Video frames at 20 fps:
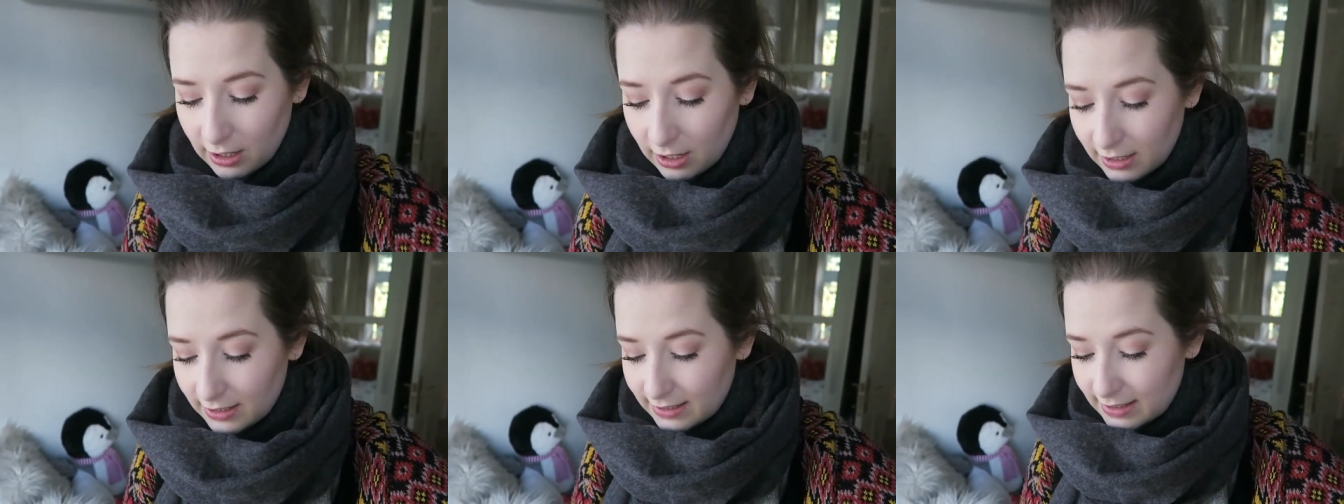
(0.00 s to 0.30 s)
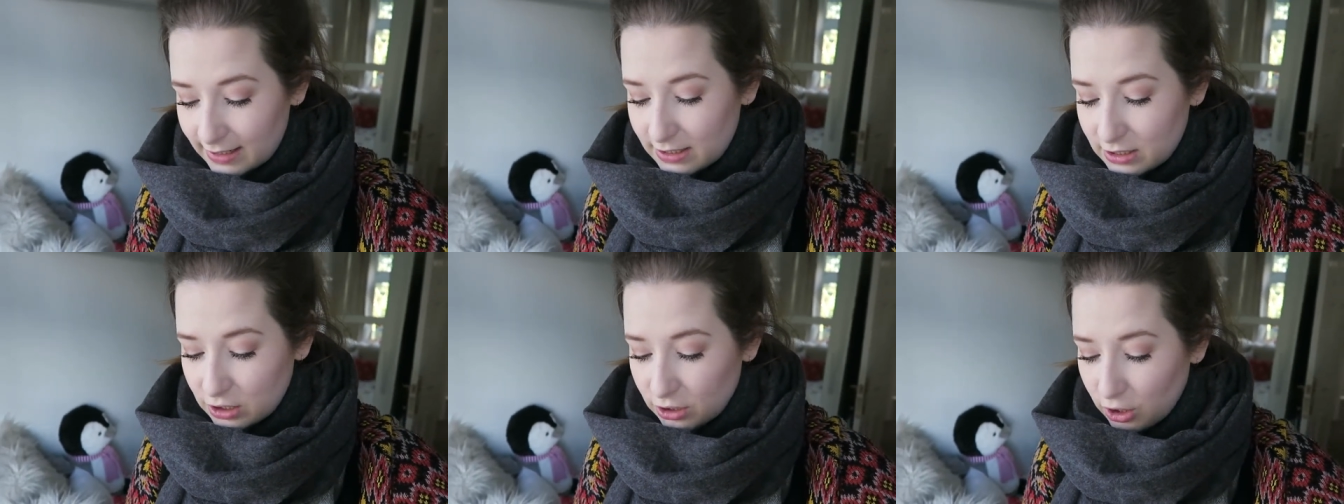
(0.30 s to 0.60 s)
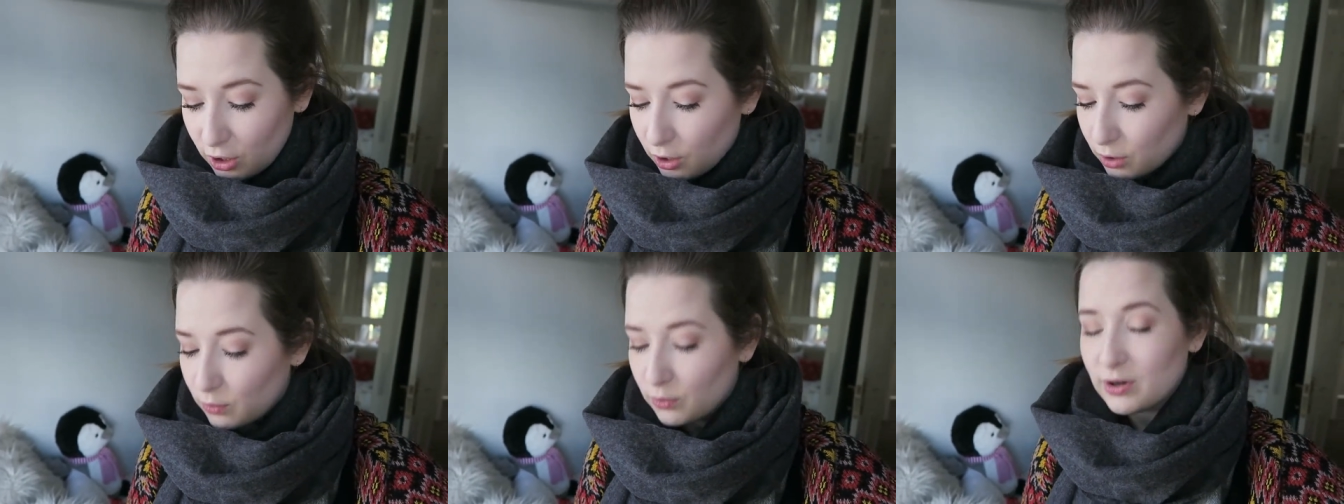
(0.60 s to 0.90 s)
I need to
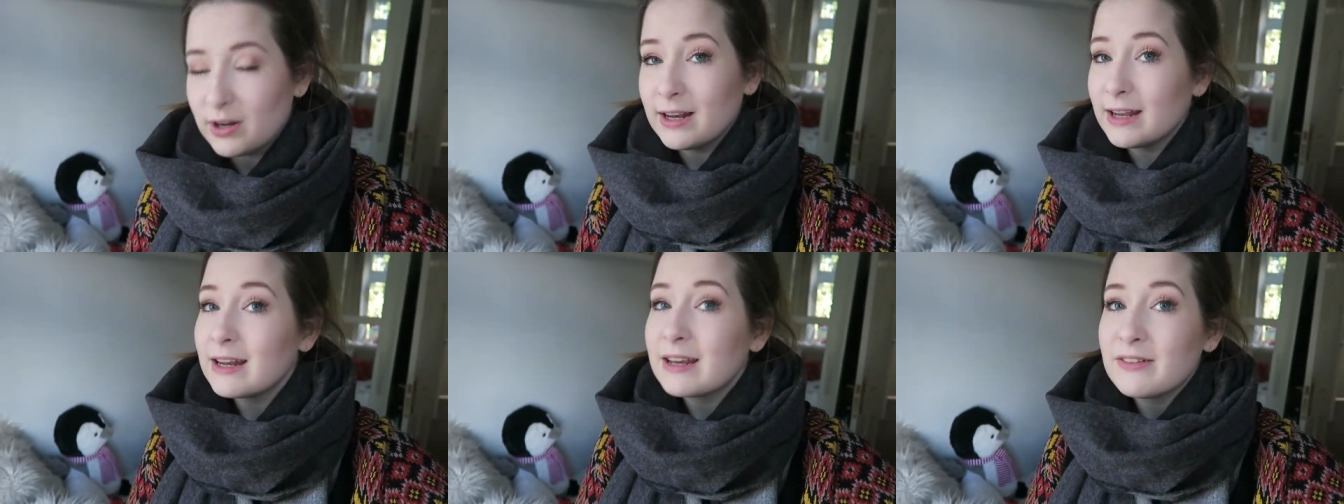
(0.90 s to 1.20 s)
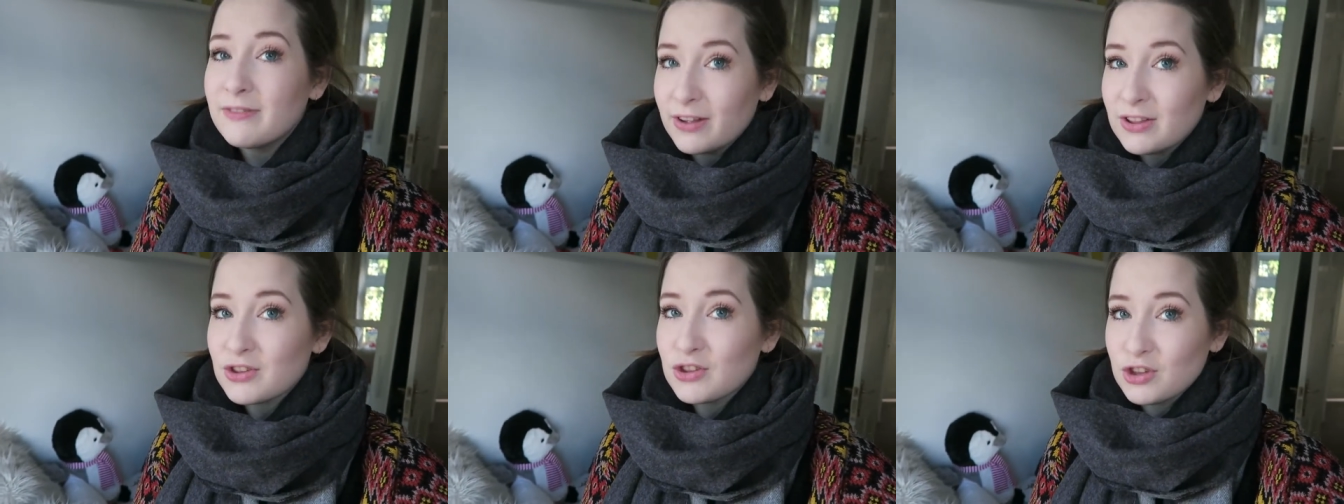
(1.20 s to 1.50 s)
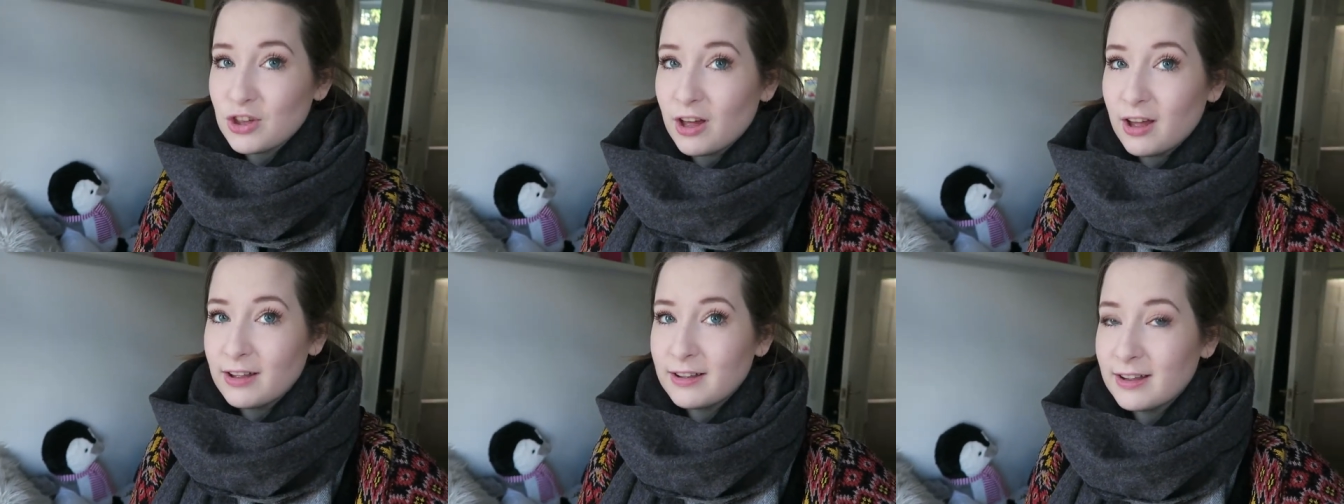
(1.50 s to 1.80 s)
go on a little
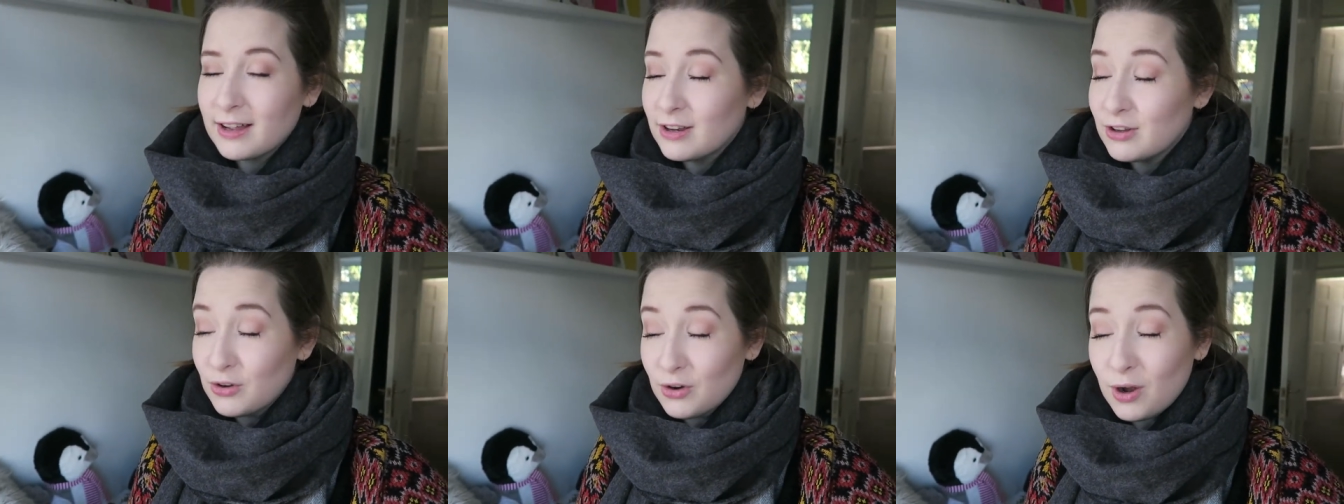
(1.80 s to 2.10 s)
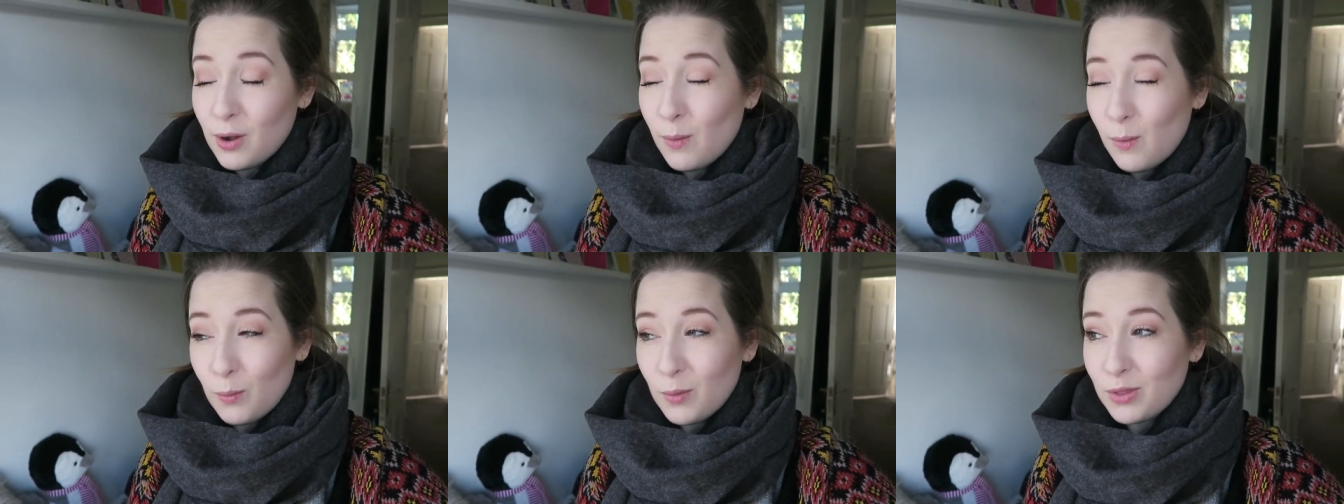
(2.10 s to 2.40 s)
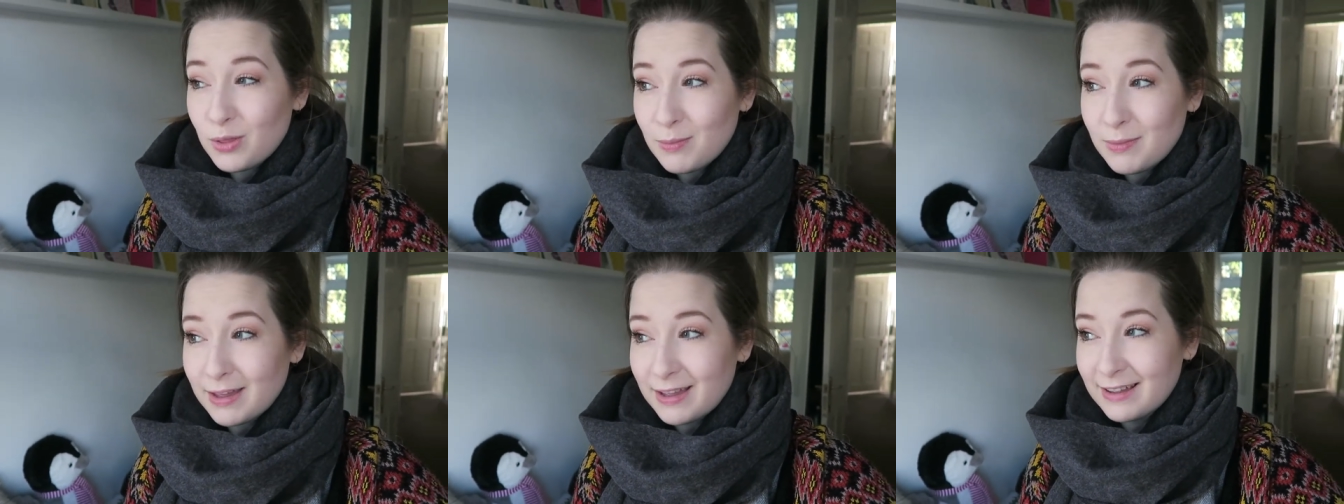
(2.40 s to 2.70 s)
adventure, and you're coming
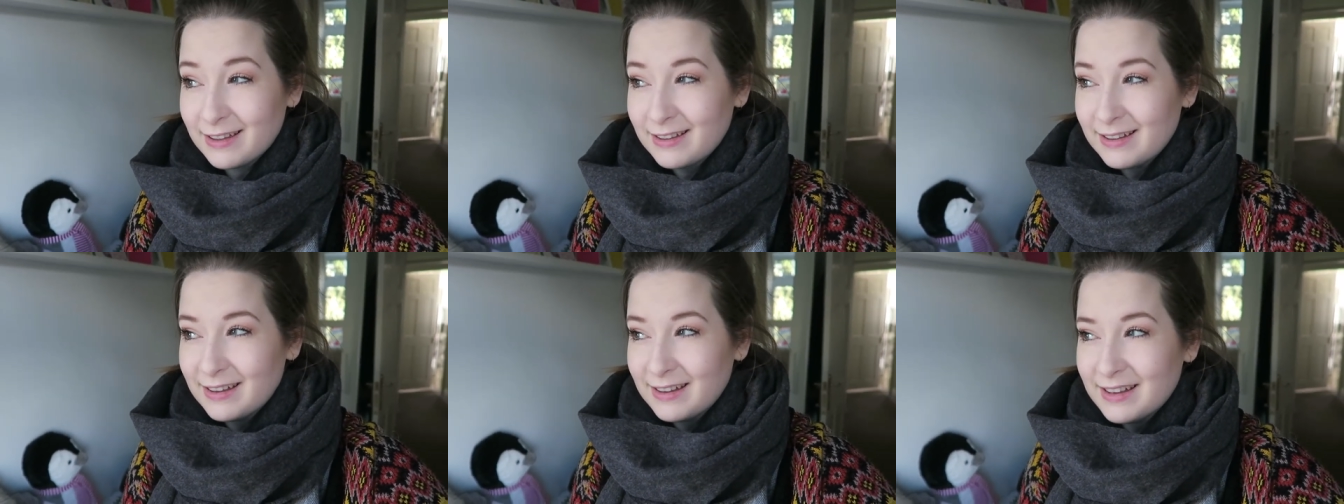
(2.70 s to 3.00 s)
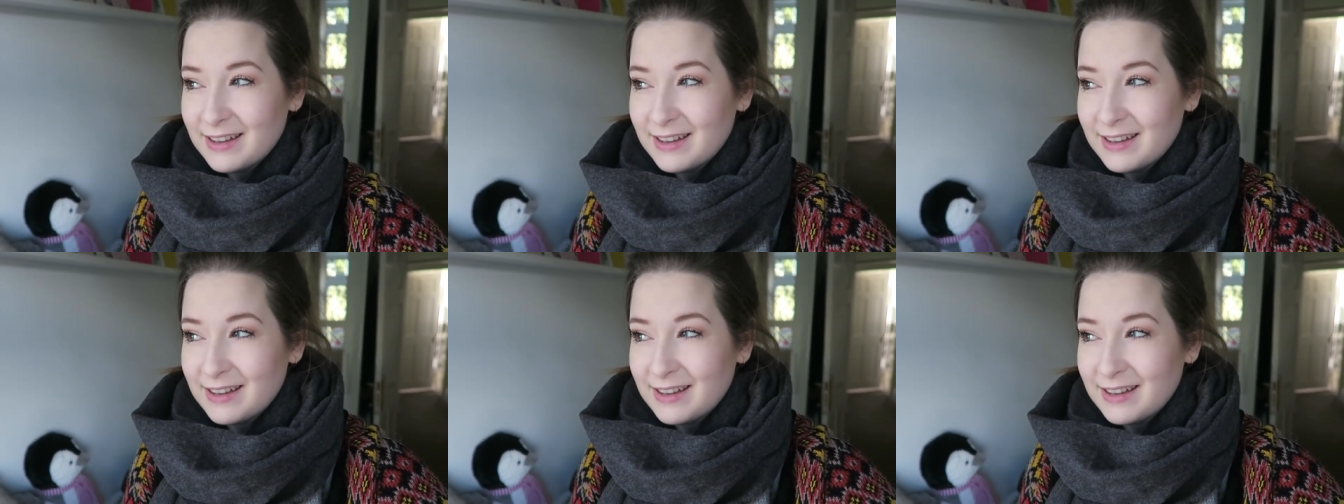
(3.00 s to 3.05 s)
with me,